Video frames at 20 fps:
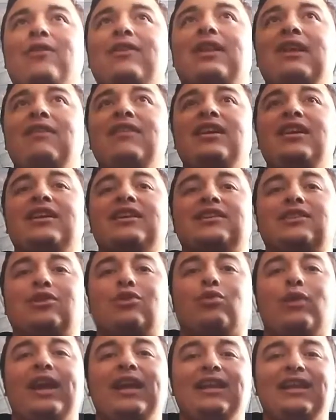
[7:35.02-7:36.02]
are giving us
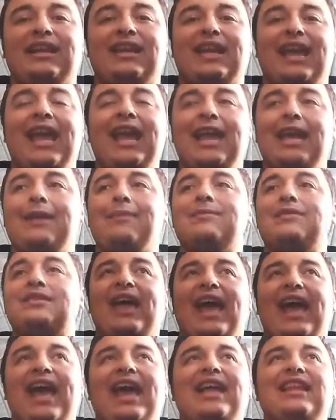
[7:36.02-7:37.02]
great
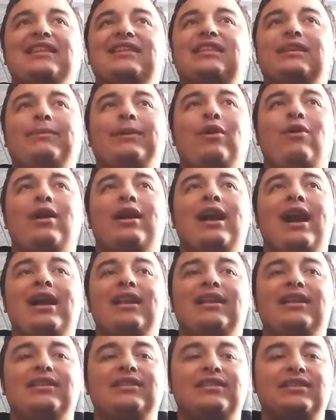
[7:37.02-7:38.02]
games. And to be quite
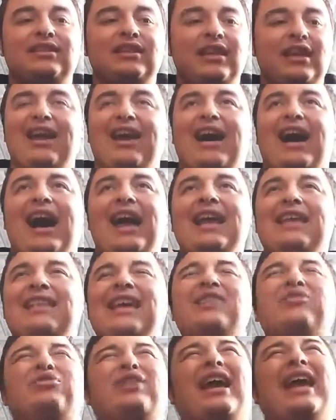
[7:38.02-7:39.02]
honest,
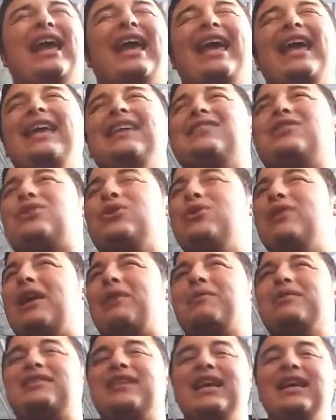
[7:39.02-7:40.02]
that's what I hate too.
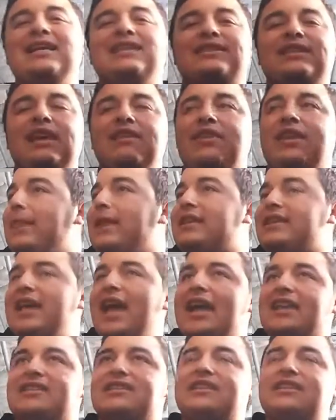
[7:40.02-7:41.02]
Like with Tekken 7,
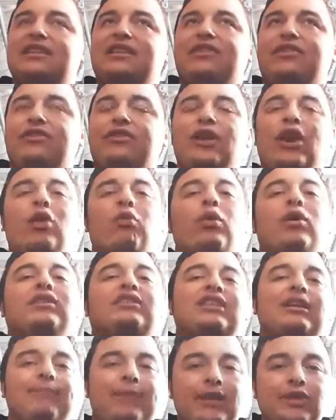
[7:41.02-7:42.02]
yes, there were
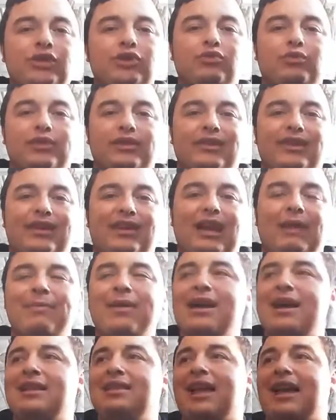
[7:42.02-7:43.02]
some issues with it. I'm
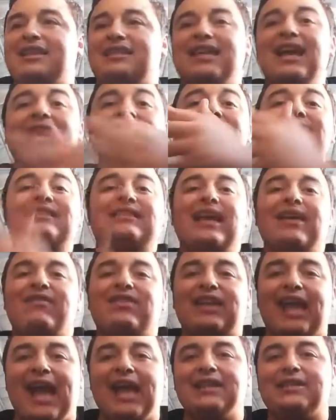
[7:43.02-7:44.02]
not gonna lie, Tekken
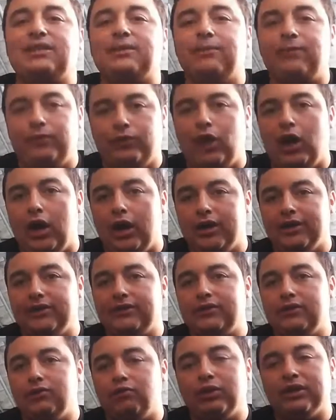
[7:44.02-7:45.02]
7 had some
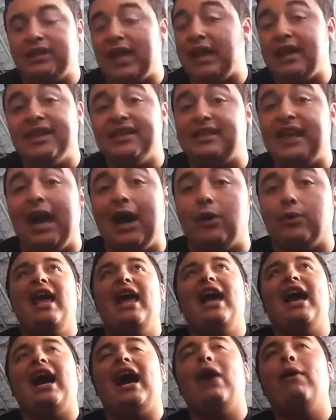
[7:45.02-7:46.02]
flaws, without a
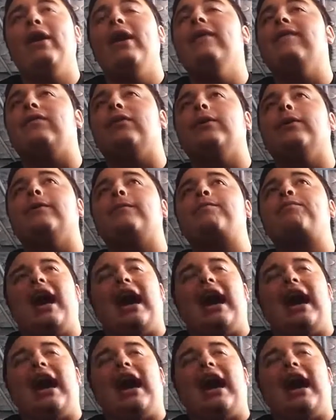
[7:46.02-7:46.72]
doubt. However,